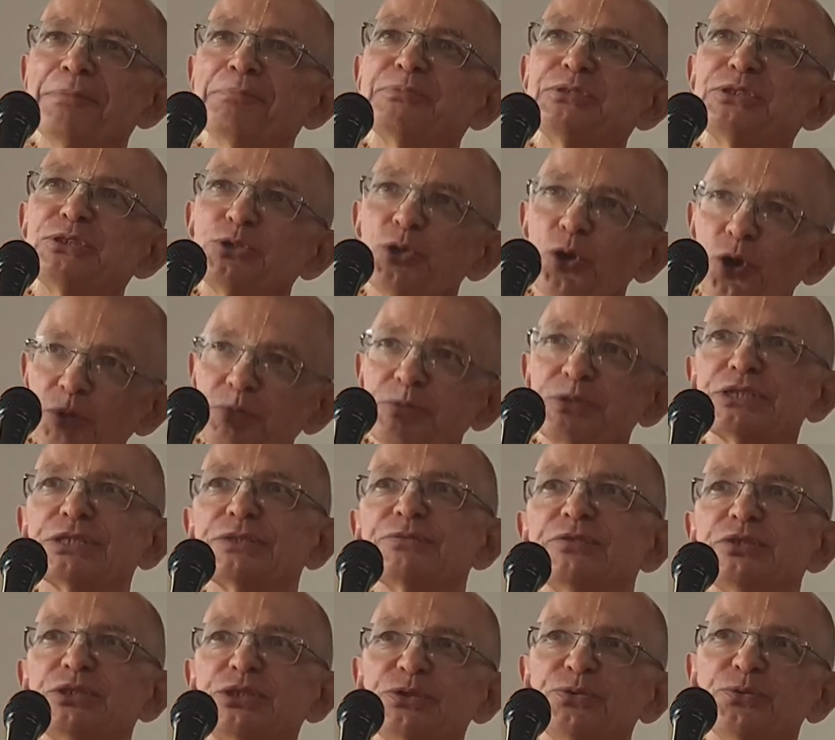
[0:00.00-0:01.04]

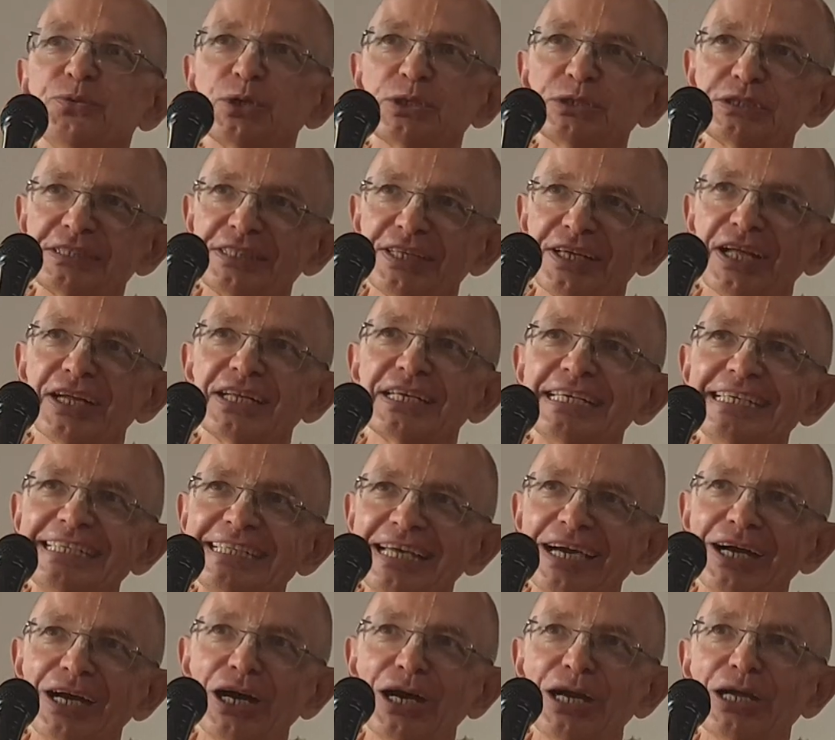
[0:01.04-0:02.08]
absorption which was there in
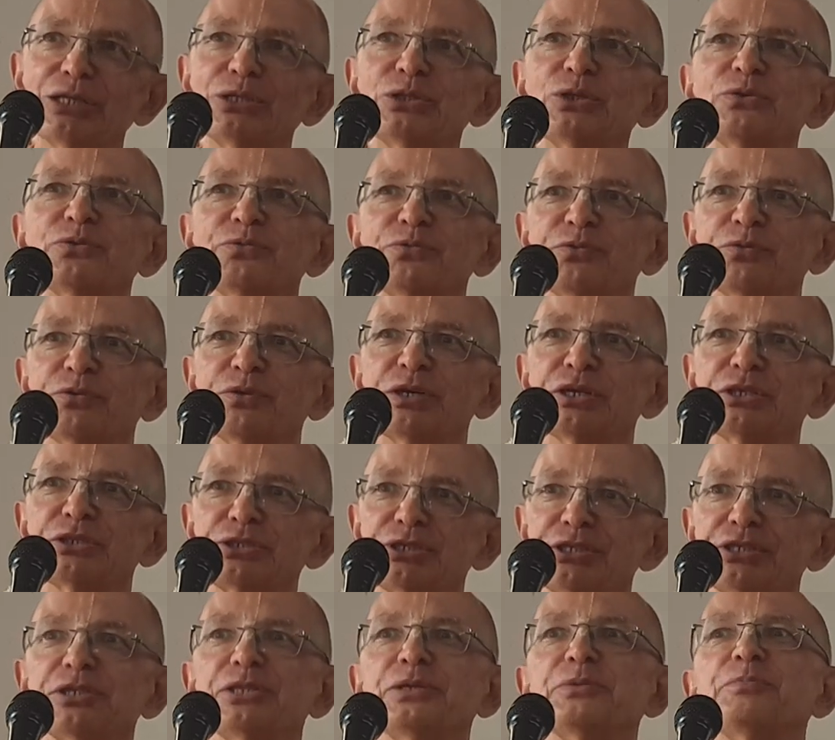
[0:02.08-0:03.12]
the heart of
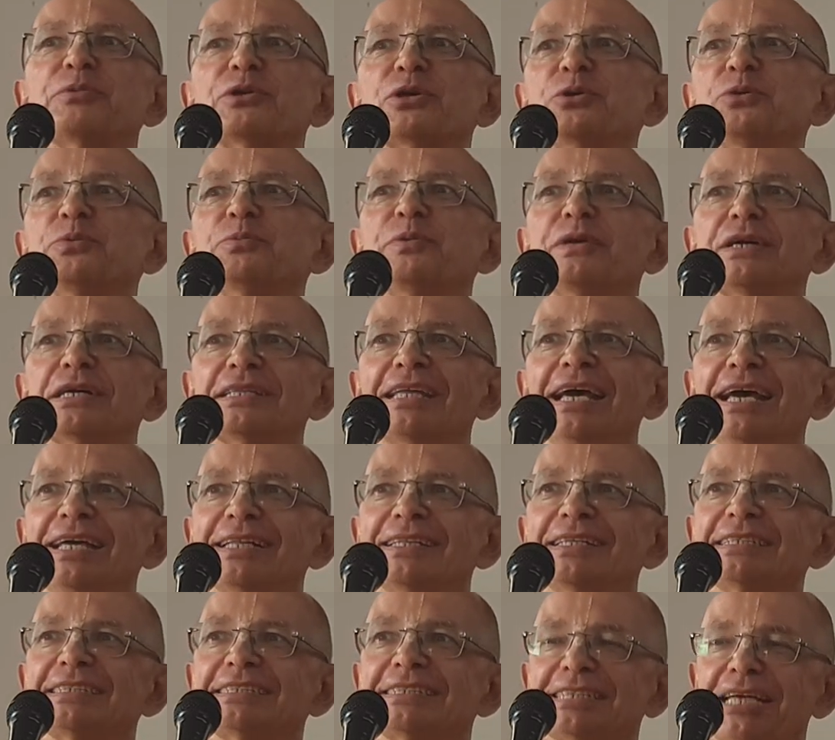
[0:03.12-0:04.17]
Srila Prabhupada,
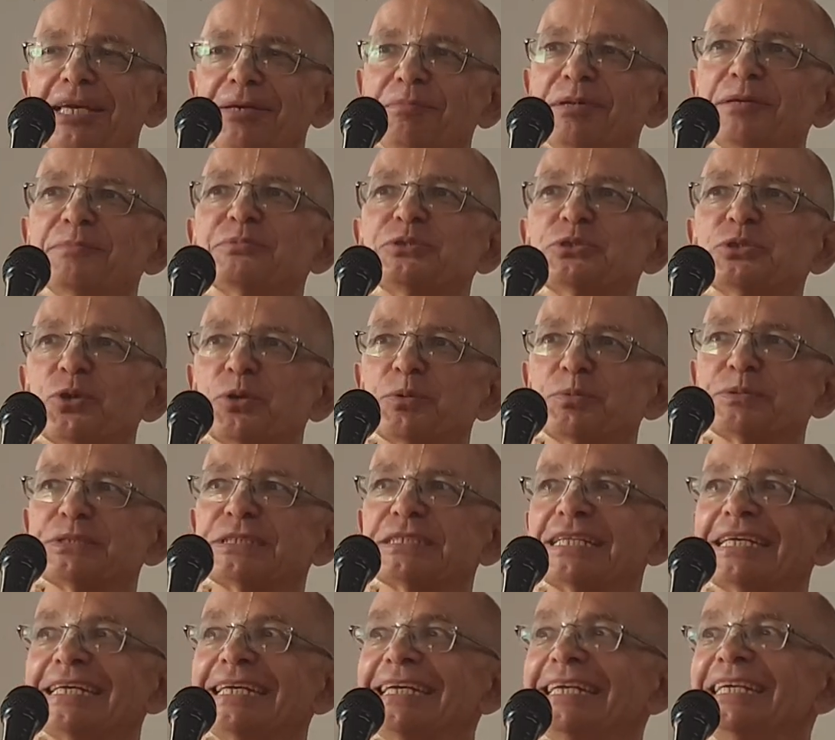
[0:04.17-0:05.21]
the same
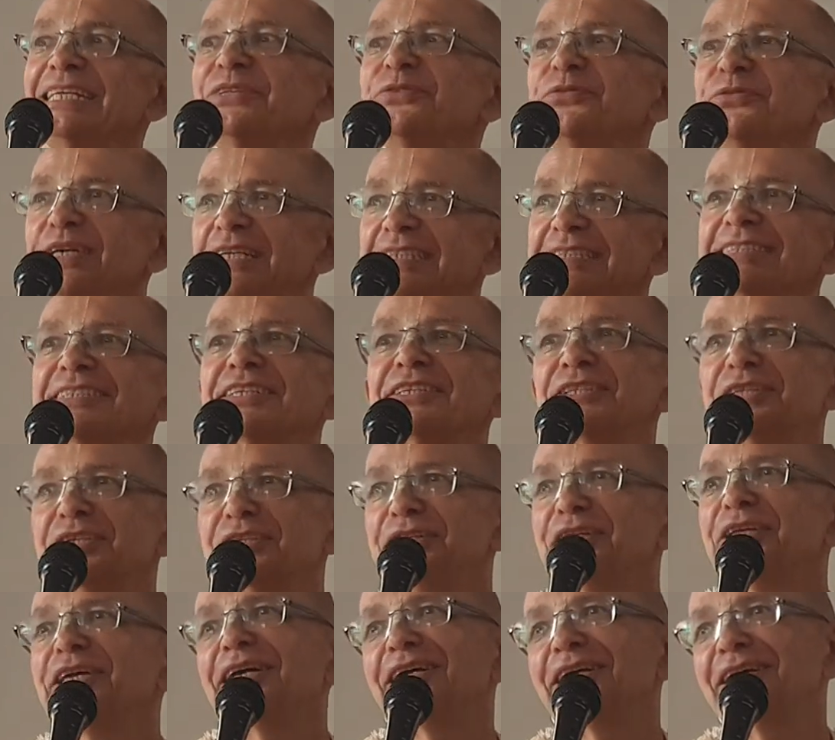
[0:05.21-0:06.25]
absorption he invested
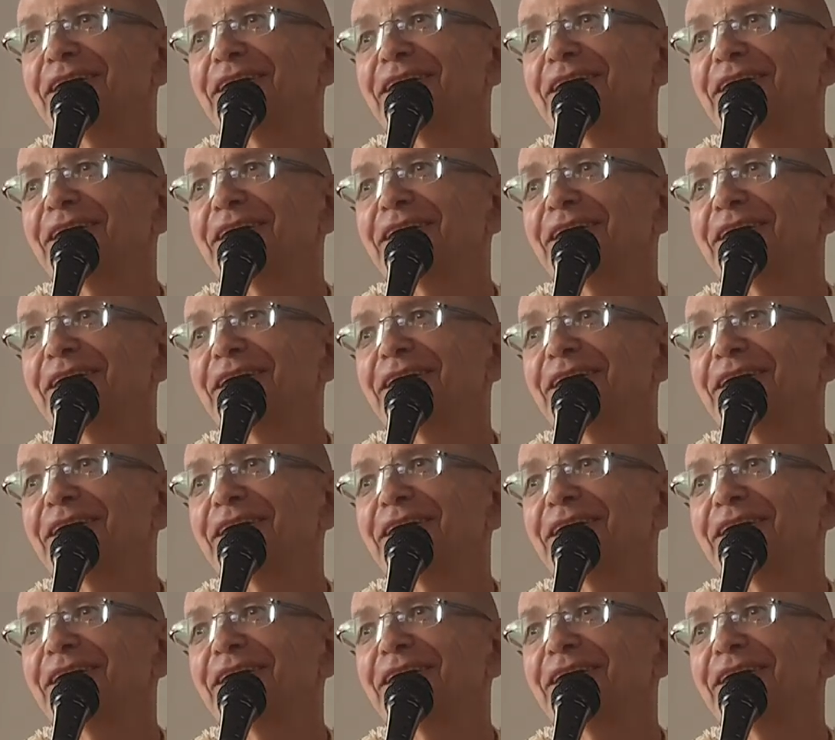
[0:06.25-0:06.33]
in their